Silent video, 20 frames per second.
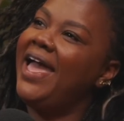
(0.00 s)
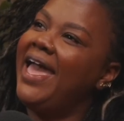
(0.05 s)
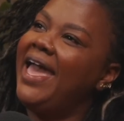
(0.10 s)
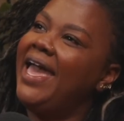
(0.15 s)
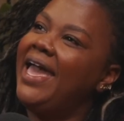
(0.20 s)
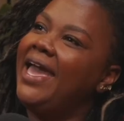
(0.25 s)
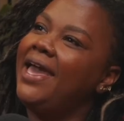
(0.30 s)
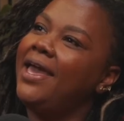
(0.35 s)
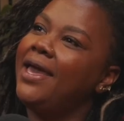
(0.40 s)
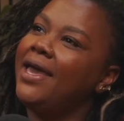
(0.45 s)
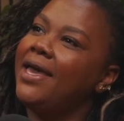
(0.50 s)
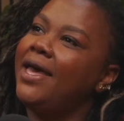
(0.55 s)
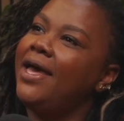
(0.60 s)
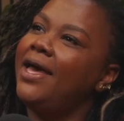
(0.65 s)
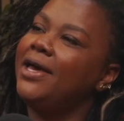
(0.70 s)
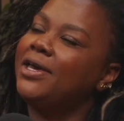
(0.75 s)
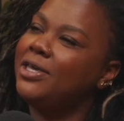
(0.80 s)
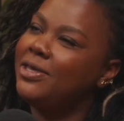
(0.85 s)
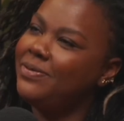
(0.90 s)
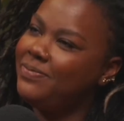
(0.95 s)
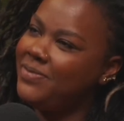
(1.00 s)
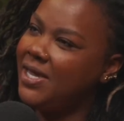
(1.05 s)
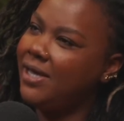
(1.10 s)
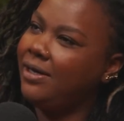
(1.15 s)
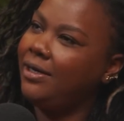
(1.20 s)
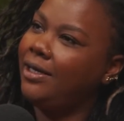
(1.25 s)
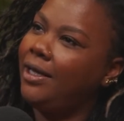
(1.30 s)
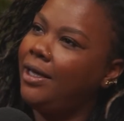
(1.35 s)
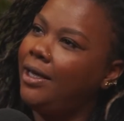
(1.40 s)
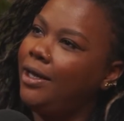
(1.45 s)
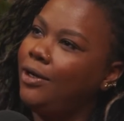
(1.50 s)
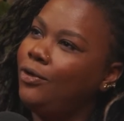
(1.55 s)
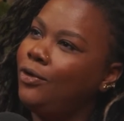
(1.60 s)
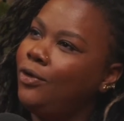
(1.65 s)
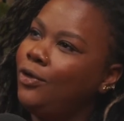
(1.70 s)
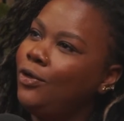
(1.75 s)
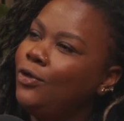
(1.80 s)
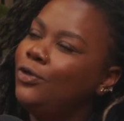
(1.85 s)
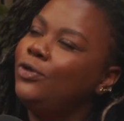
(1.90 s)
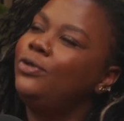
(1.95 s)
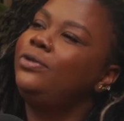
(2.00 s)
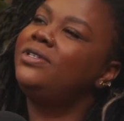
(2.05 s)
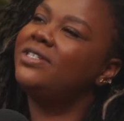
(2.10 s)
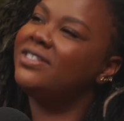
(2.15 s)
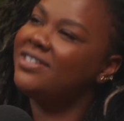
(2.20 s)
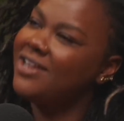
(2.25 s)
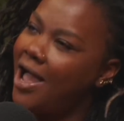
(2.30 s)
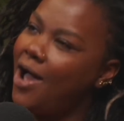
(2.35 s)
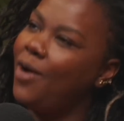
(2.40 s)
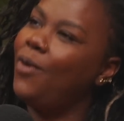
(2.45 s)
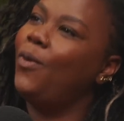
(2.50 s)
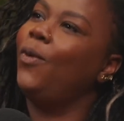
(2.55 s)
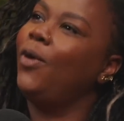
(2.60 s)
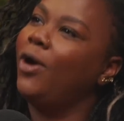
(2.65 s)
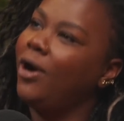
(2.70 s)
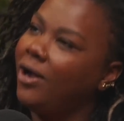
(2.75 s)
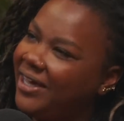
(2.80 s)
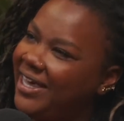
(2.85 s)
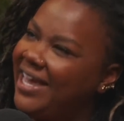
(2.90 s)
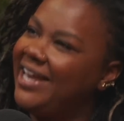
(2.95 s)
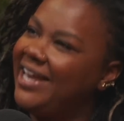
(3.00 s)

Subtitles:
a comedian who does not work